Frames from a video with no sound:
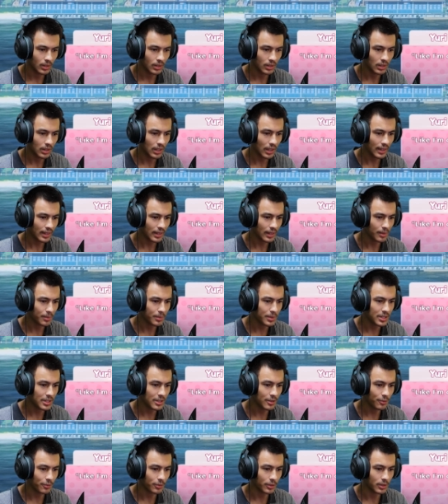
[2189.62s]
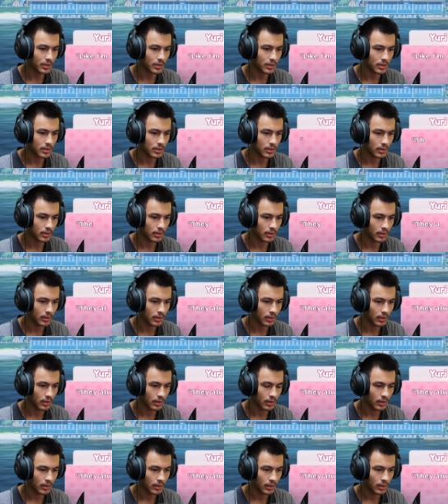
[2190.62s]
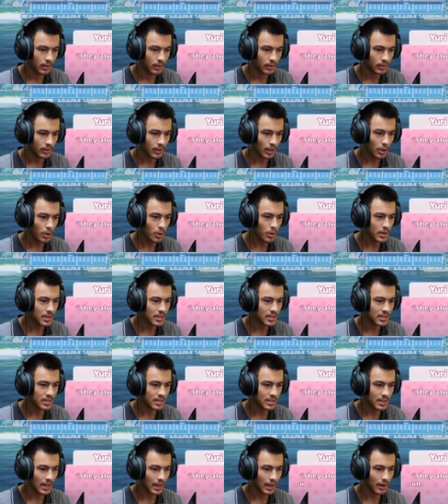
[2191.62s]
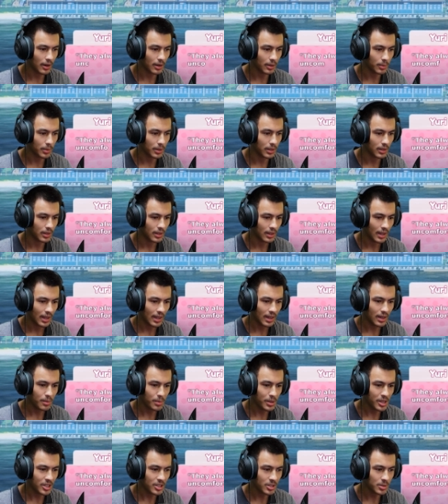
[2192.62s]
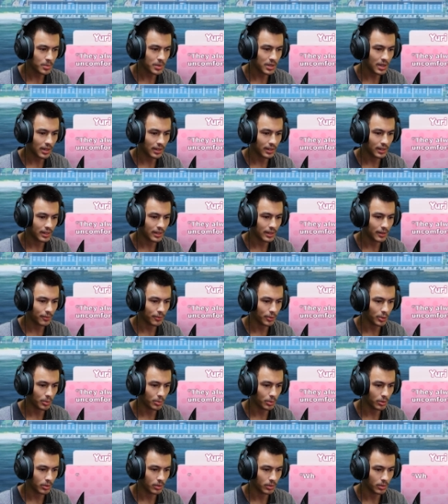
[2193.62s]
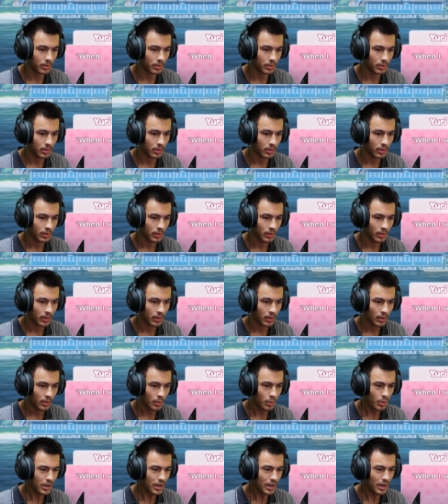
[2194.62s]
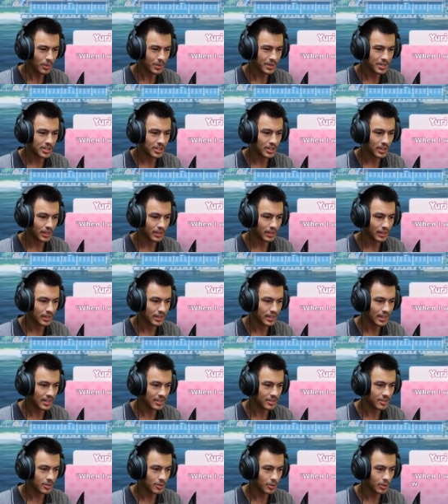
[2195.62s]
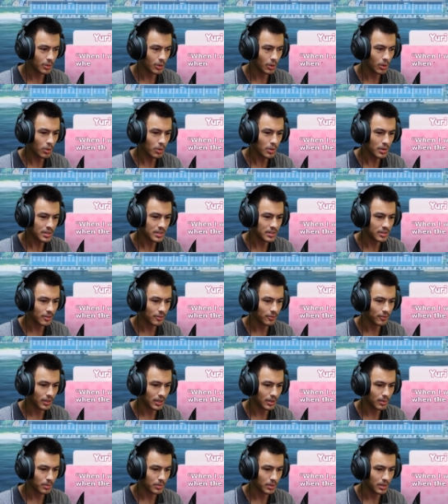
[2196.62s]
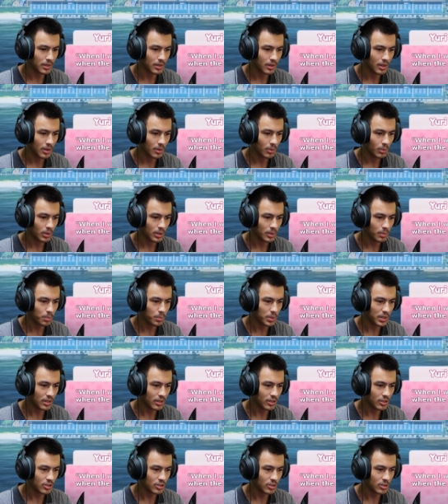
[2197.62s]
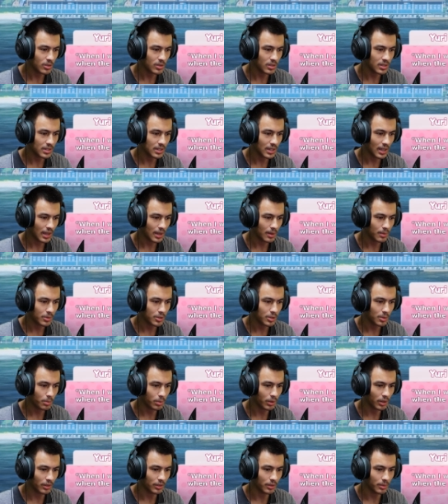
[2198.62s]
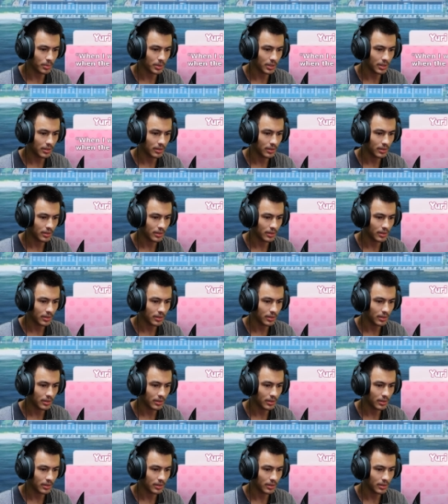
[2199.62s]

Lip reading: Like I'm different. They always stare at me, and it makes me uncomfortable. When I was younger, Natsuki always defended me when bigger students came to bother me.